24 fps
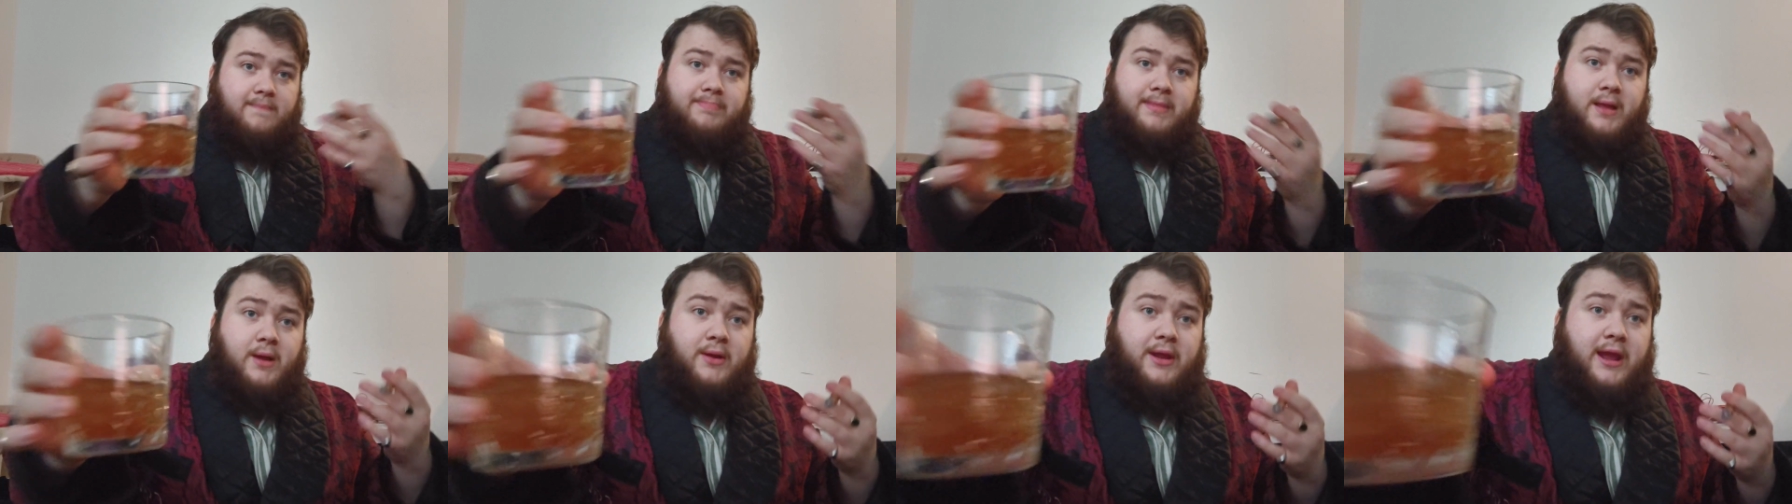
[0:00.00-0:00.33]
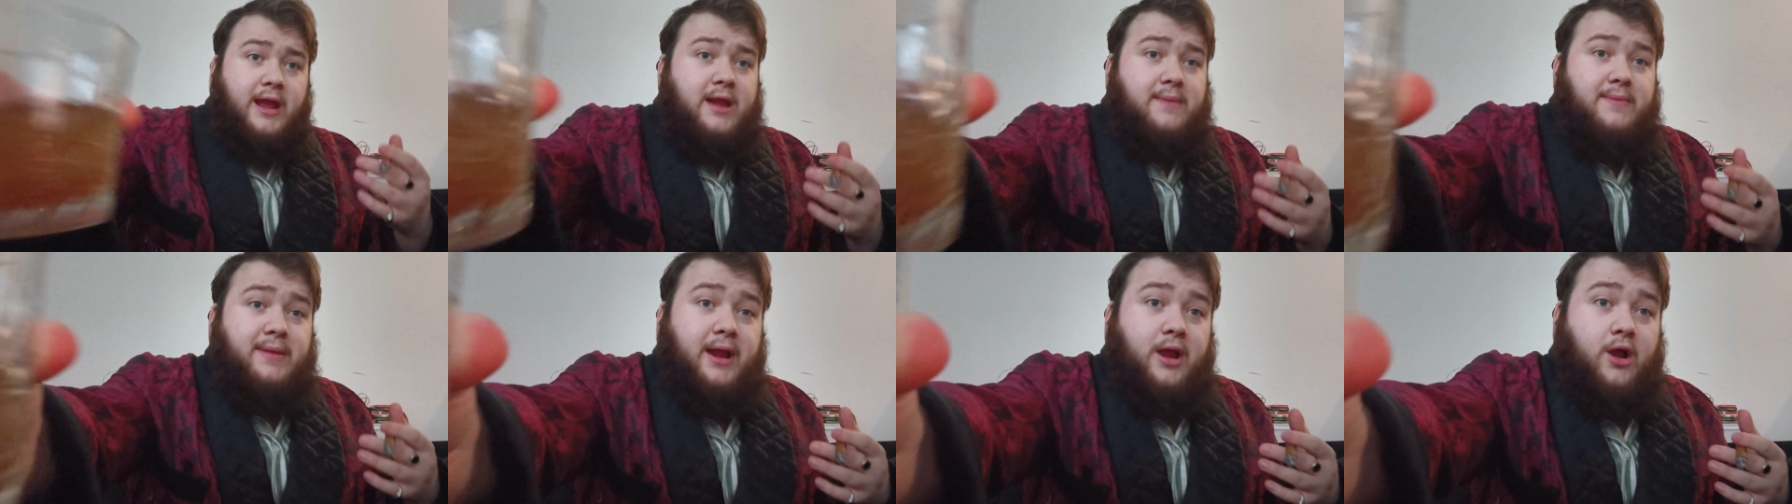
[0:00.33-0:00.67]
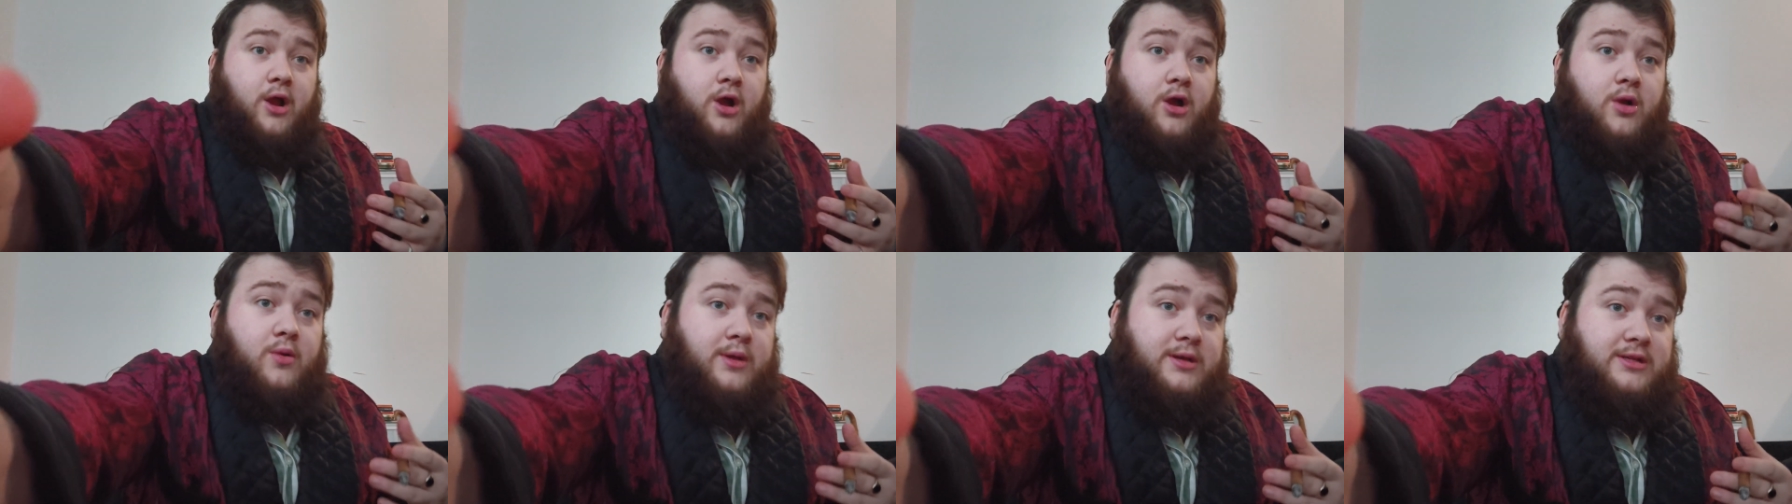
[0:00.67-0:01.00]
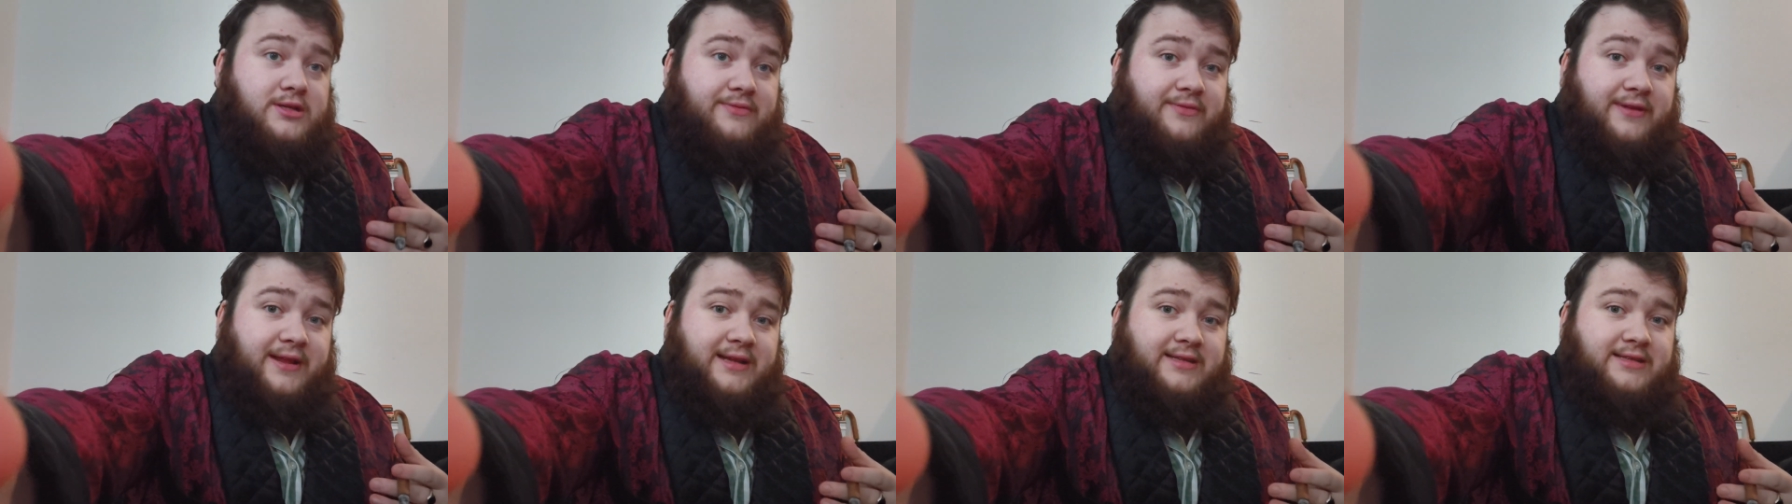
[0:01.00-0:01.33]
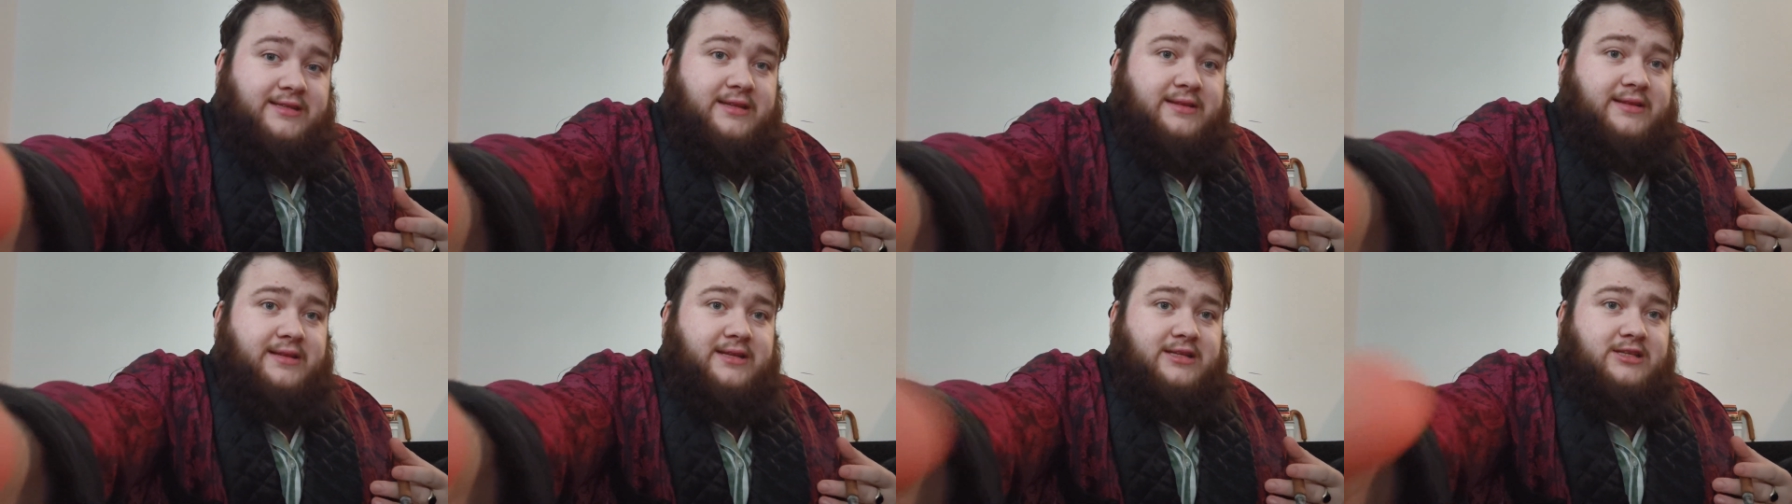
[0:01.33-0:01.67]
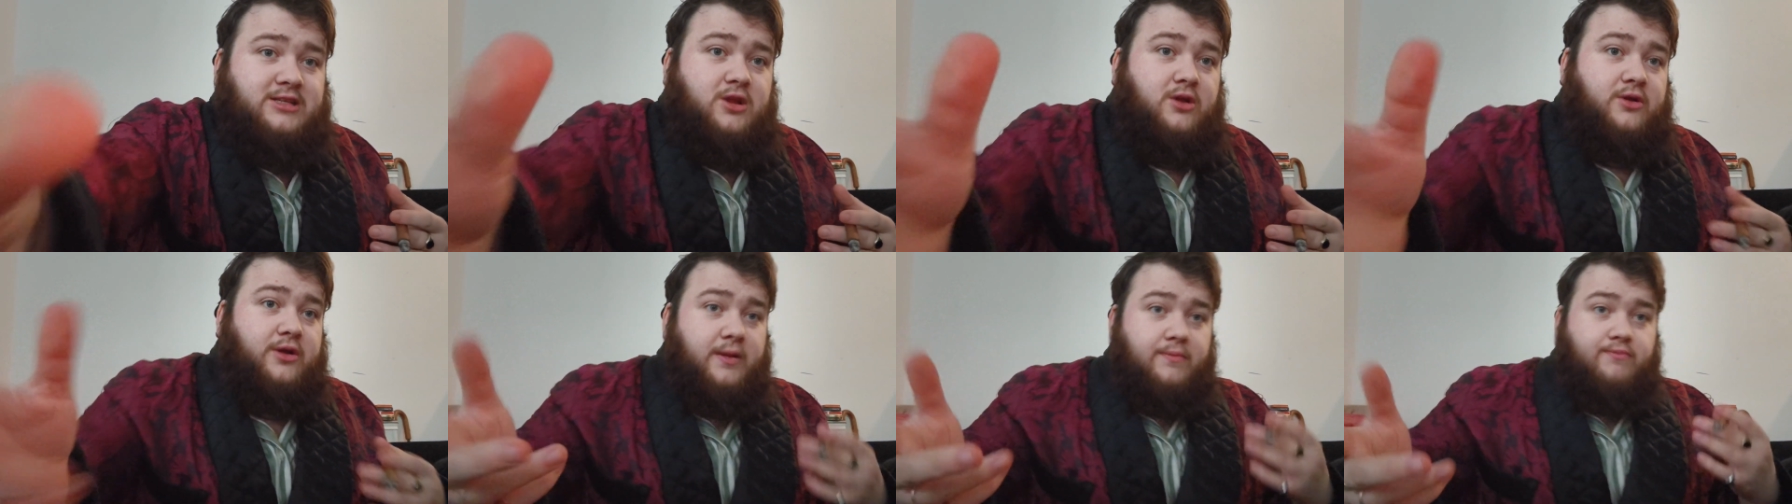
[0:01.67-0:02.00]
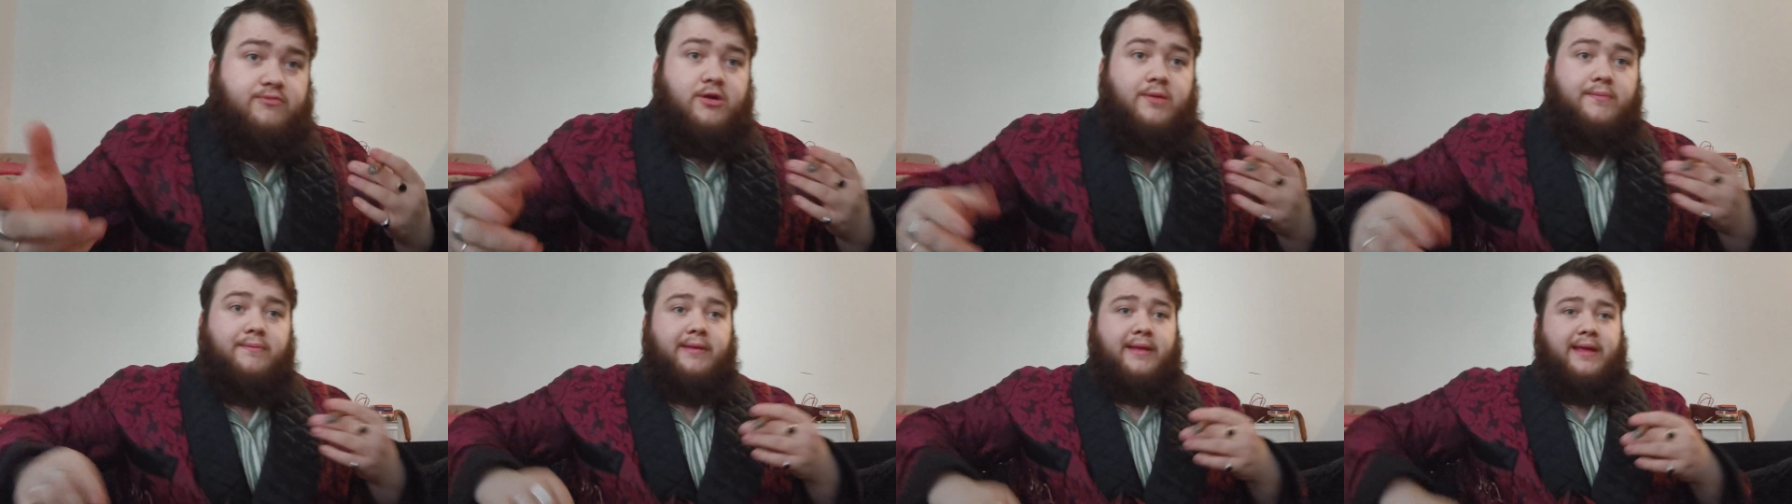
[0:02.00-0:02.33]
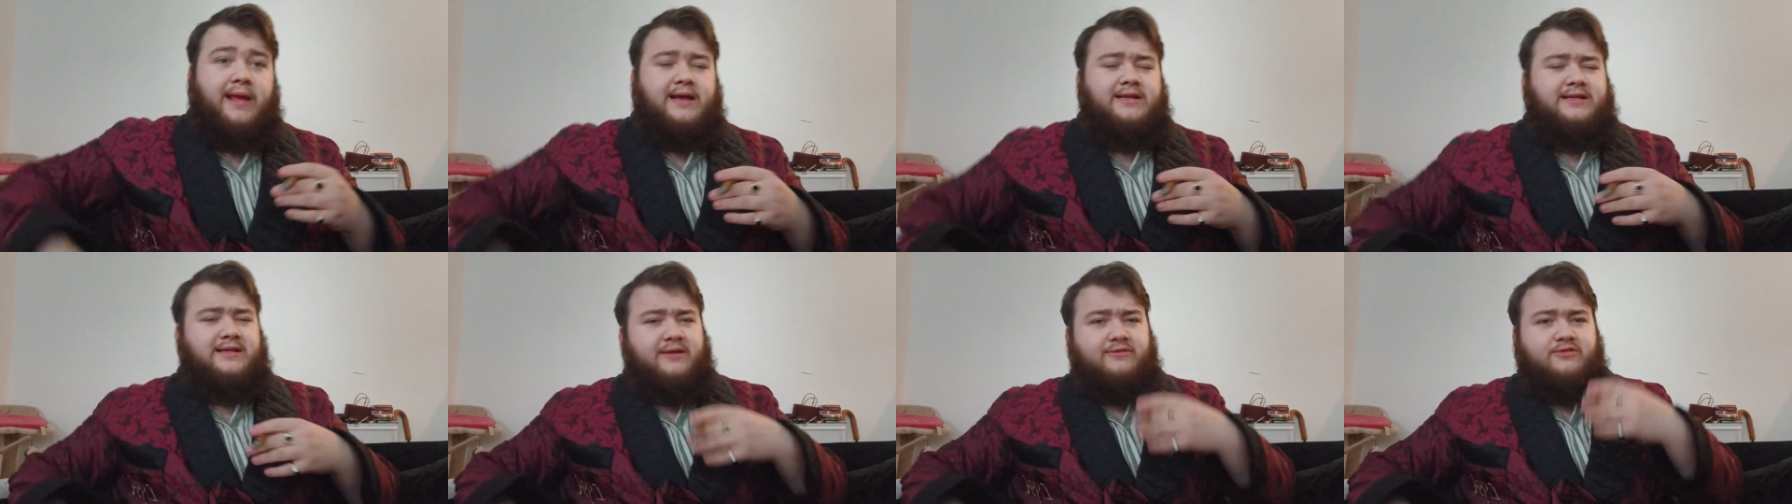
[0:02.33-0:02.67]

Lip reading: Now again, it might always have lasted this long. It probably has.